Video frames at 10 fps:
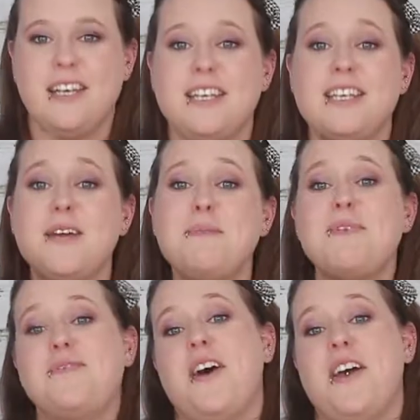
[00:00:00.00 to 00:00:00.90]
Number
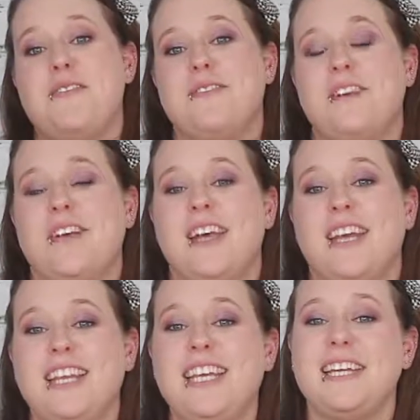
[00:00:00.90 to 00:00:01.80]
5,
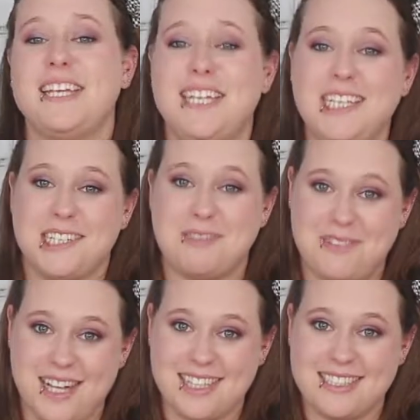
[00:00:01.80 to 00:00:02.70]
the IKEA
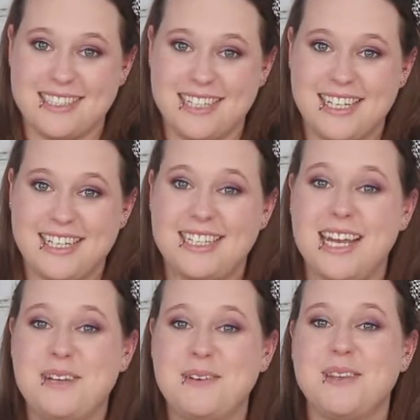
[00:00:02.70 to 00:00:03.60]
effect.
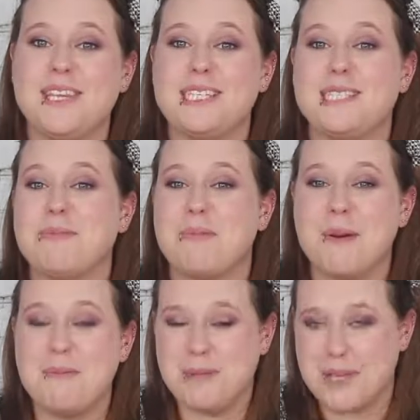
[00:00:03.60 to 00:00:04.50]
Now, this is
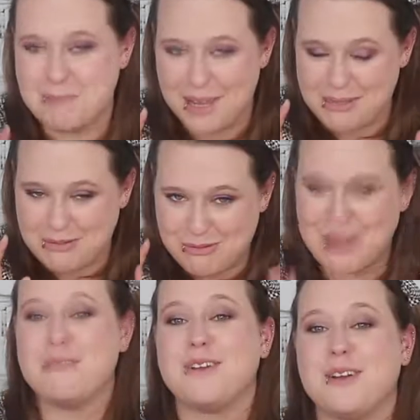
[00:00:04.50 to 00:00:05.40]
probably my
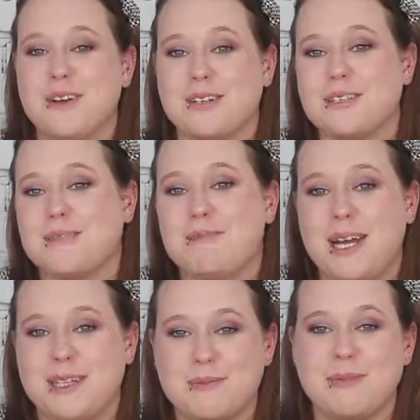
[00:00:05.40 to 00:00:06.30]
favorite cognitive
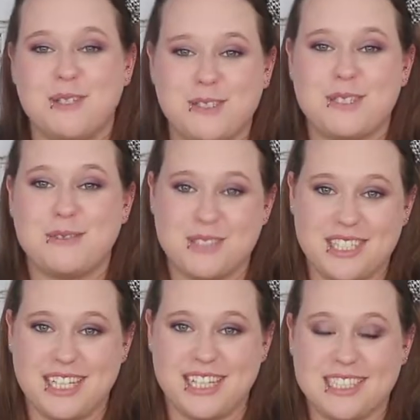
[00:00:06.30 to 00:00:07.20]
bias because it's
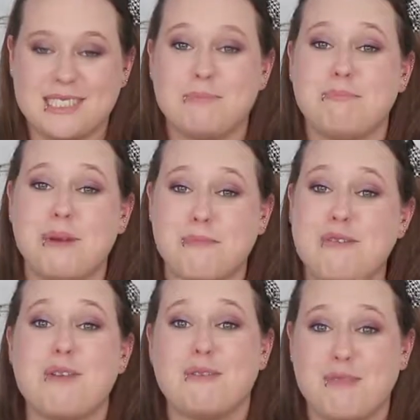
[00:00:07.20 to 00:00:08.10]
ridiculous, but
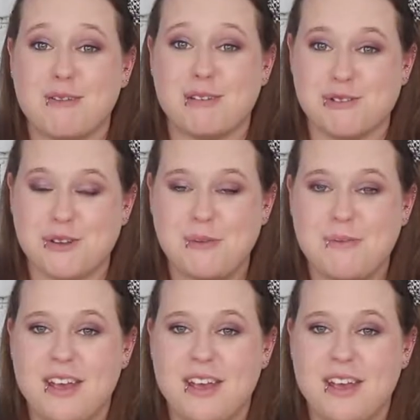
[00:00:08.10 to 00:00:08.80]
very, very true.